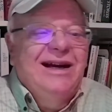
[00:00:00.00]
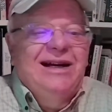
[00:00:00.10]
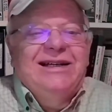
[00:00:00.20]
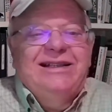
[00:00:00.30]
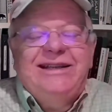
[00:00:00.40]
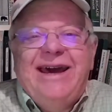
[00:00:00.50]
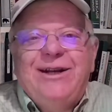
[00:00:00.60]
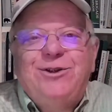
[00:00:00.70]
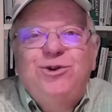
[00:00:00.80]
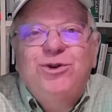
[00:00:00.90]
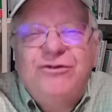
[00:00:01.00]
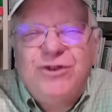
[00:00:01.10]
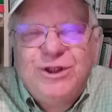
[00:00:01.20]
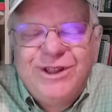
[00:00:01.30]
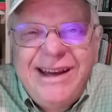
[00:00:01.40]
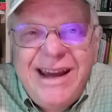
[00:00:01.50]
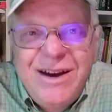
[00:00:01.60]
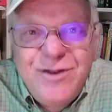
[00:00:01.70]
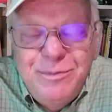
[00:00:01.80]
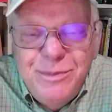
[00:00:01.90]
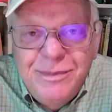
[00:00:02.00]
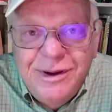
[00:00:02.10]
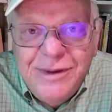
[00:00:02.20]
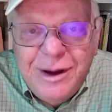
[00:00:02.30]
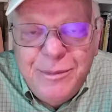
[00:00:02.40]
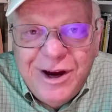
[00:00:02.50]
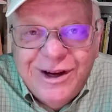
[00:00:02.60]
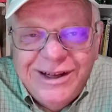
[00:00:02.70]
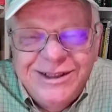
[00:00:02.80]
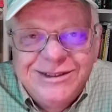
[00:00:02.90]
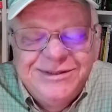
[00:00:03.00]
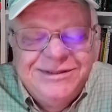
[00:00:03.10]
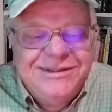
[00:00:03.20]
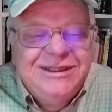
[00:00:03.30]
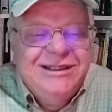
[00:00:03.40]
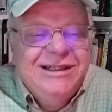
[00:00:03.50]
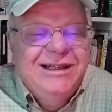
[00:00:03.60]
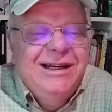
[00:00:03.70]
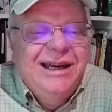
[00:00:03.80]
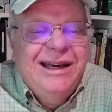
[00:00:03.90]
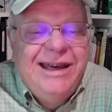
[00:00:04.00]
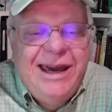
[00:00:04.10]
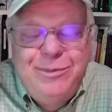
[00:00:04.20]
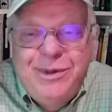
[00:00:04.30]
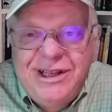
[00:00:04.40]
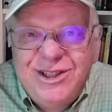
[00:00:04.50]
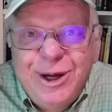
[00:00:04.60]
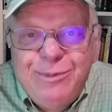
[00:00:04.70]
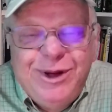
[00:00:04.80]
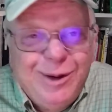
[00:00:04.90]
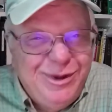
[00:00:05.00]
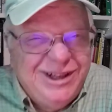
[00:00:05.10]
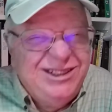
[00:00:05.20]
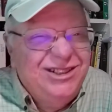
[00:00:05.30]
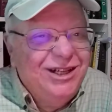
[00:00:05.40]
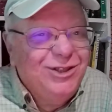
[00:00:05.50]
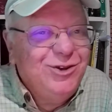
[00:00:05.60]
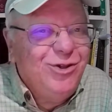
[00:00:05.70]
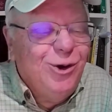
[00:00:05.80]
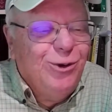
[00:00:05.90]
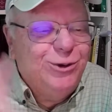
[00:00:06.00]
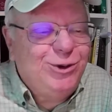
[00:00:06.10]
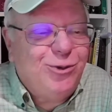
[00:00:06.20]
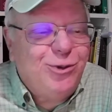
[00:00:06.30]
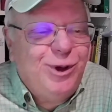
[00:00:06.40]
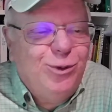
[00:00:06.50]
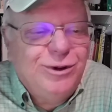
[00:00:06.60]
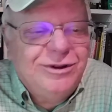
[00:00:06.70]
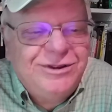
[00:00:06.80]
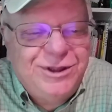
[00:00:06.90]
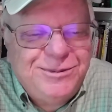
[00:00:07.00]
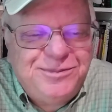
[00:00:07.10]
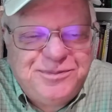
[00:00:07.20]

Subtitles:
in the attitude of virtually every American can be summed up in just those three words.